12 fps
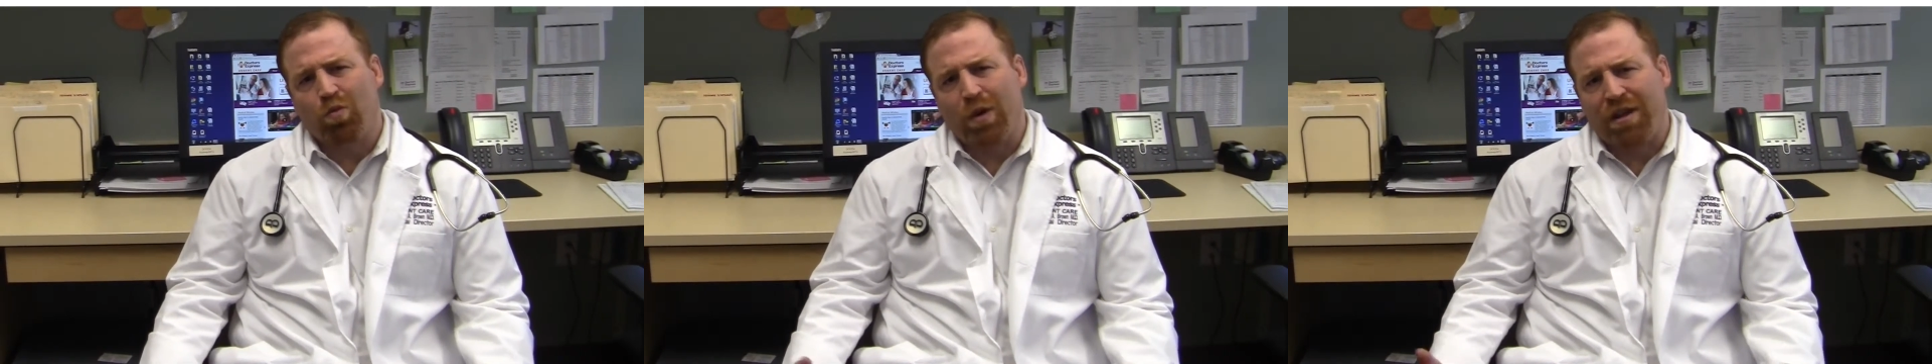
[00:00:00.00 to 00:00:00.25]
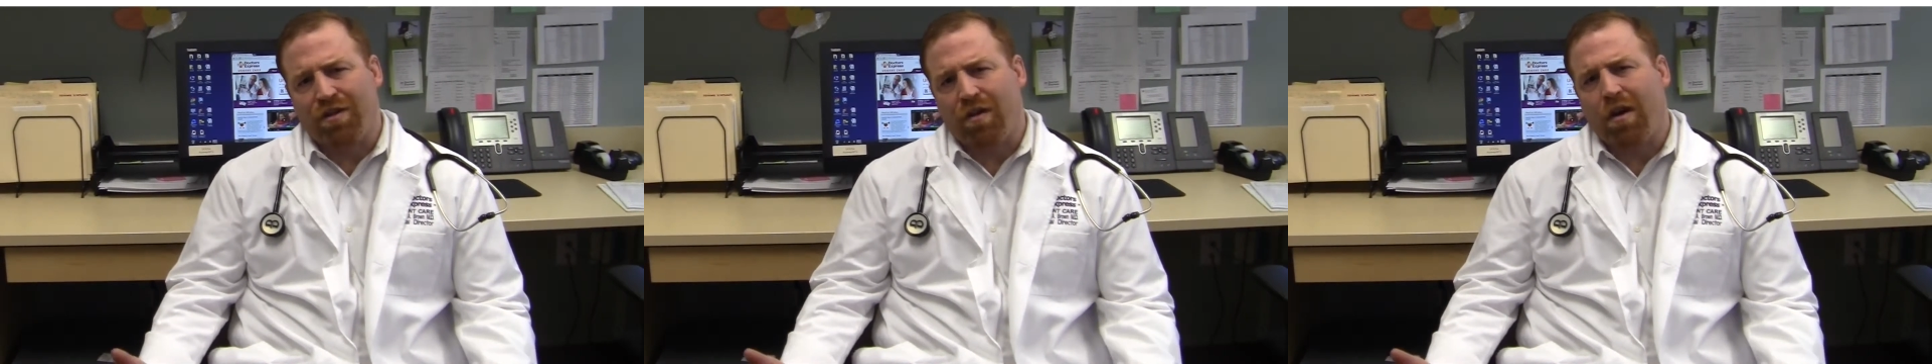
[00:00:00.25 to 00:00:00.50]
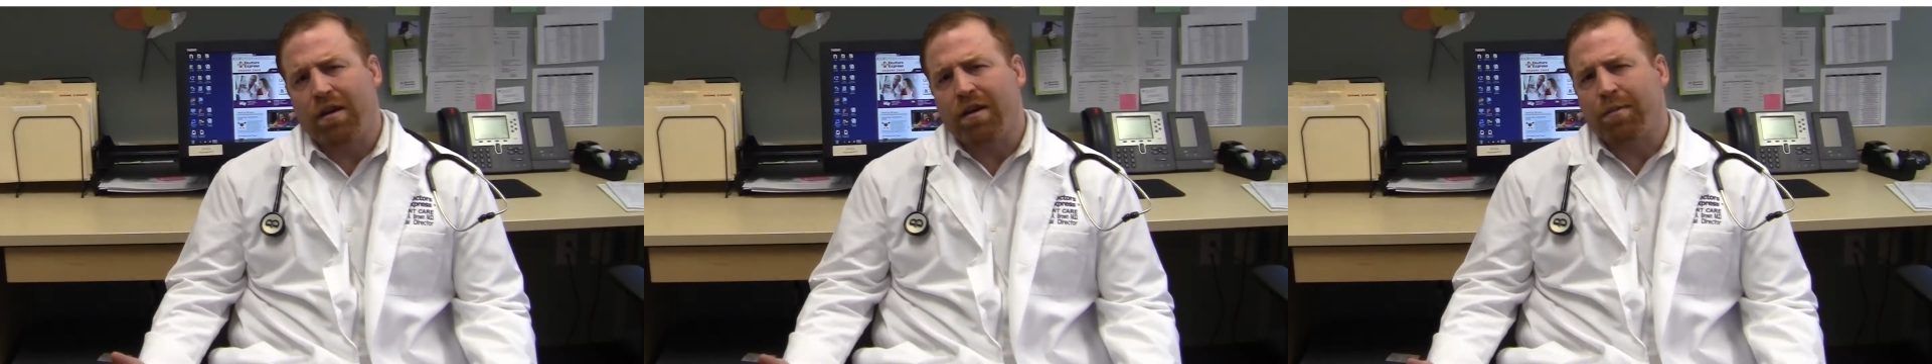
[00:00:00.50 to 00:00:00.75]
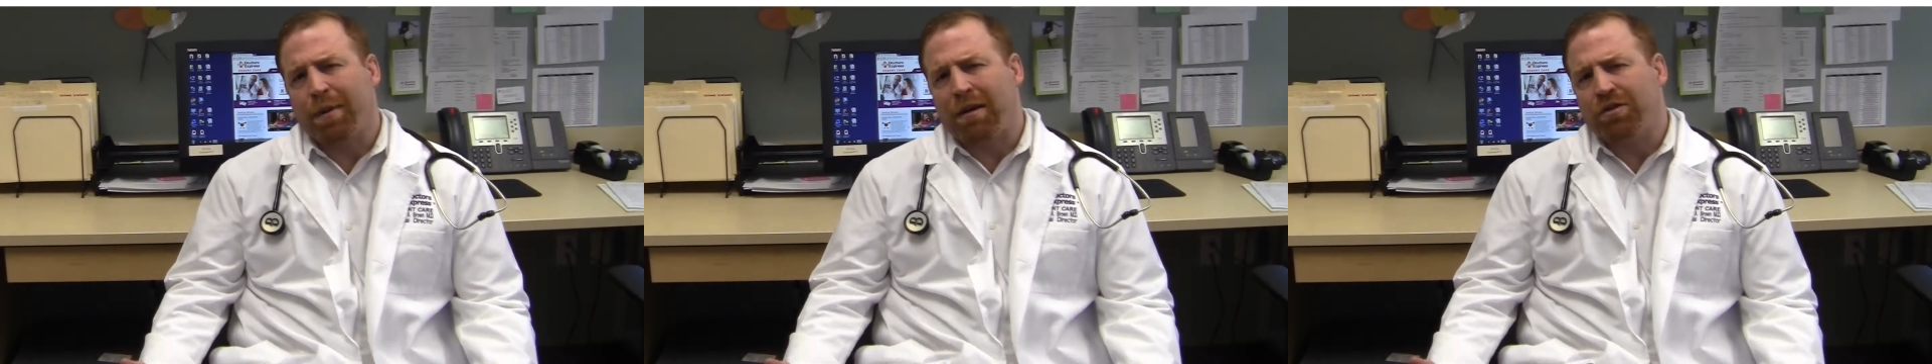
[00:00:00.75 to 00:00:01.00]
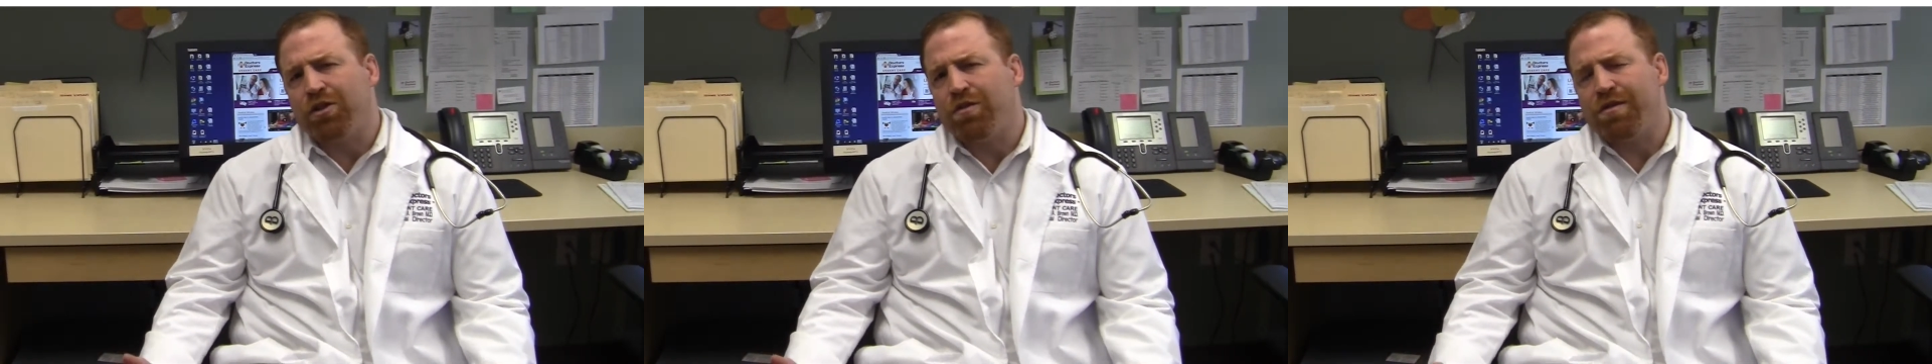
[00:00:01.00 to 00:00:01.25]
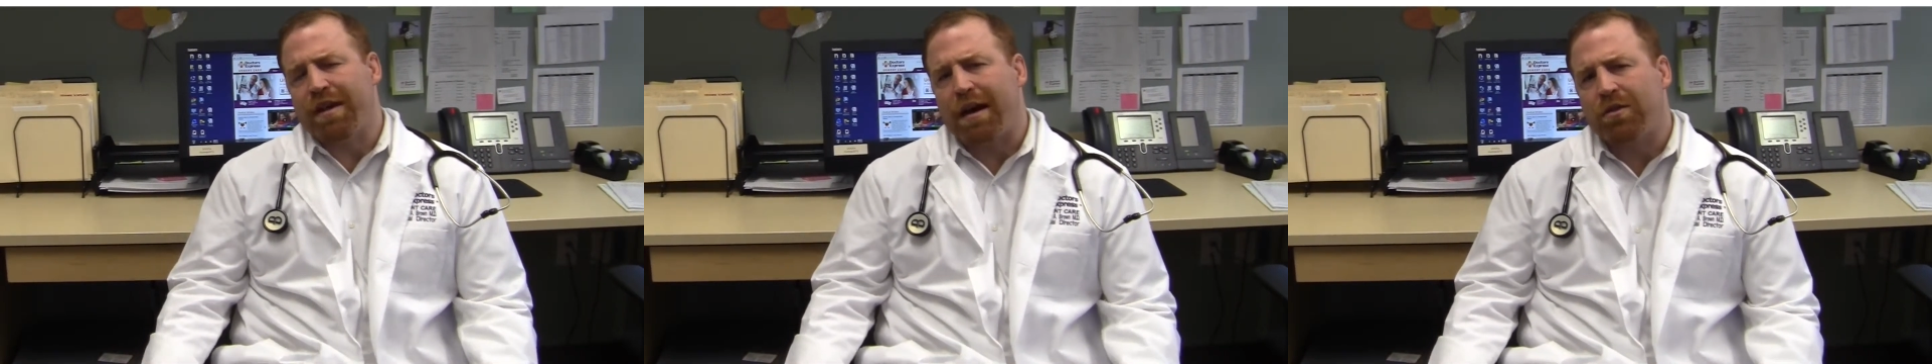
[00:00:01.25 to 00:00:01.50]
We thought in about
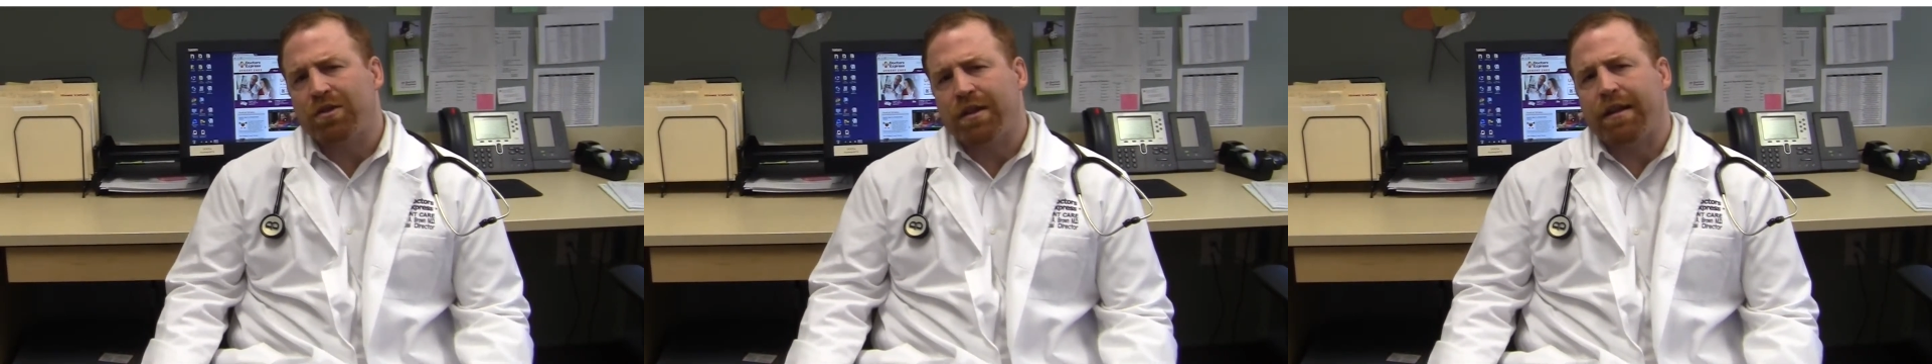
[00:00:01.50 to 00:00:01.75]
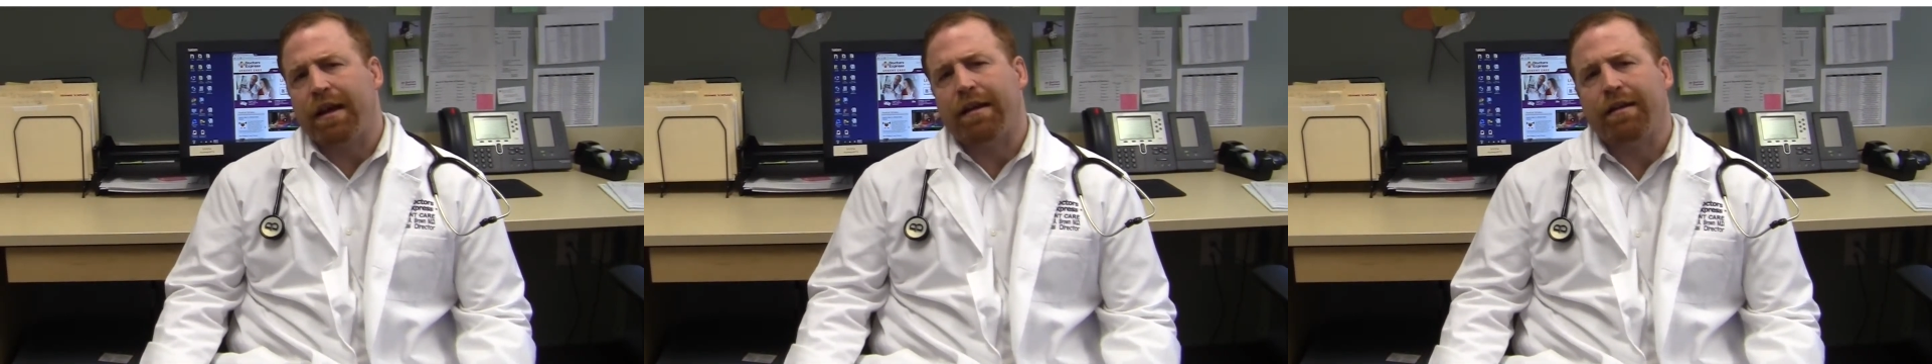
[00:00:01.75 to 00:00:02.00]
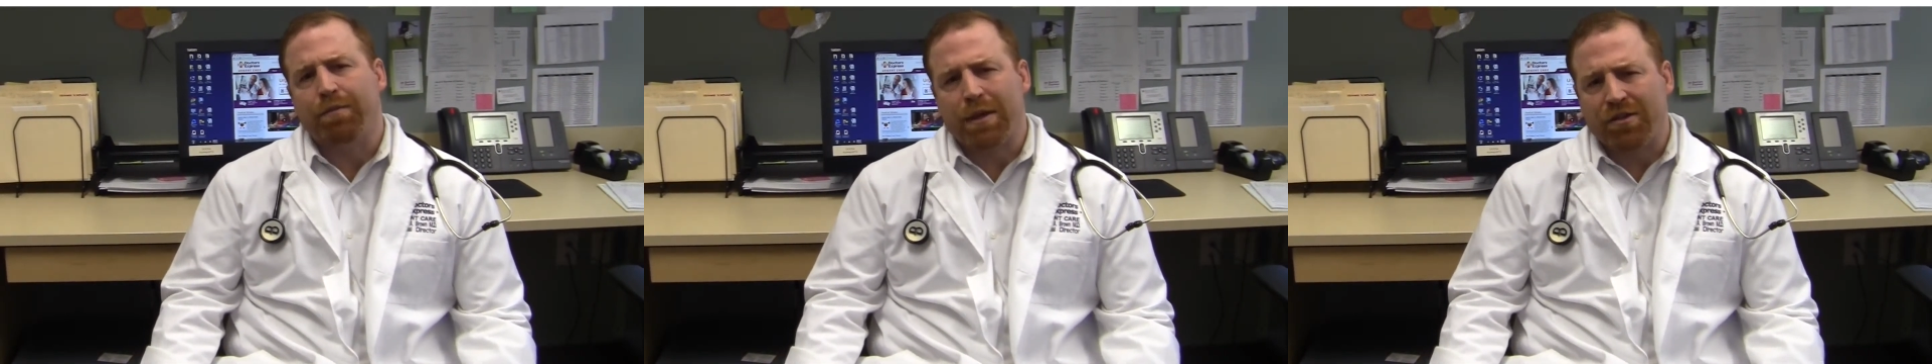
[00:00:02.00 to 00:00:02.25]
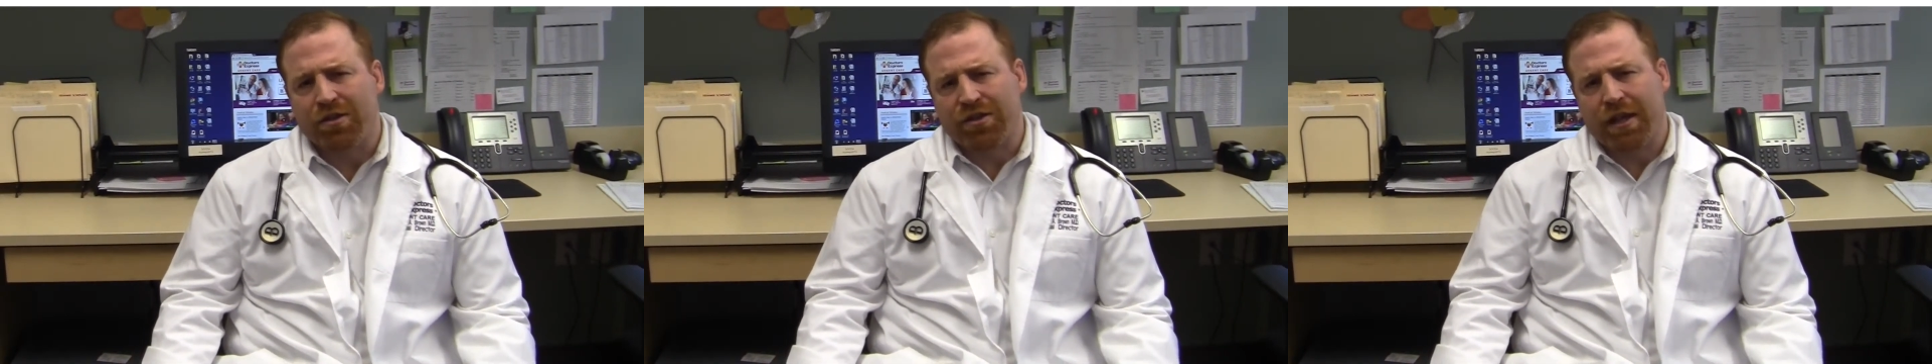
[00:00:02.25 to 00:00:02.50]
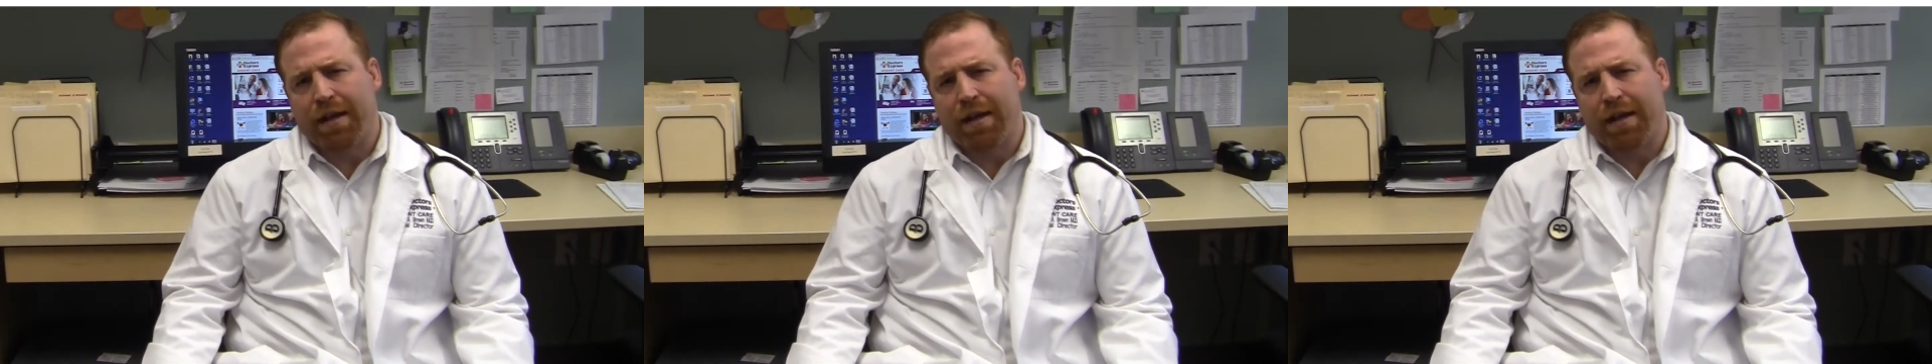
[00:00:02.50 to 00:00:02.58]
2000 that measles